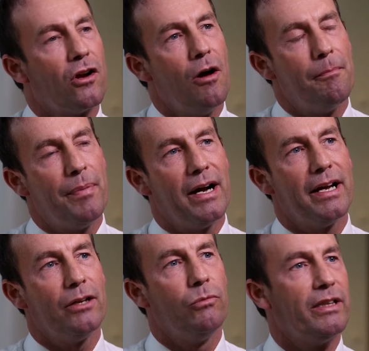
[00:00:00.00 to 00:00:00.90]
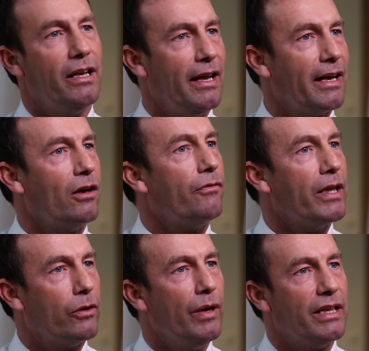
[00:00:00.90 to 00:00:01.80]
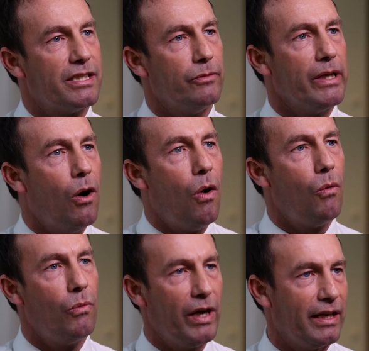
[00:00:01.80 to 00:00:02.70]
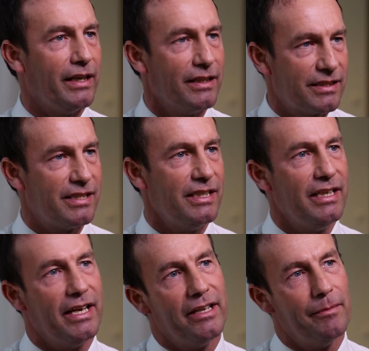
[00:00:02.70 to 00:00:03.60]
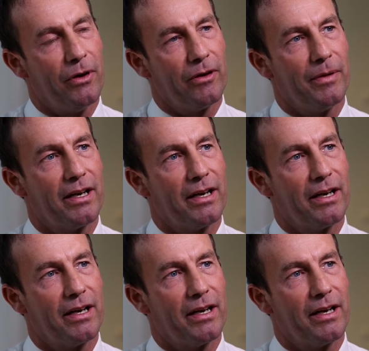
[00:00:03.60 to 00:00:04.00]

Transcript: Combined with the lack of liquidity we already see in the bond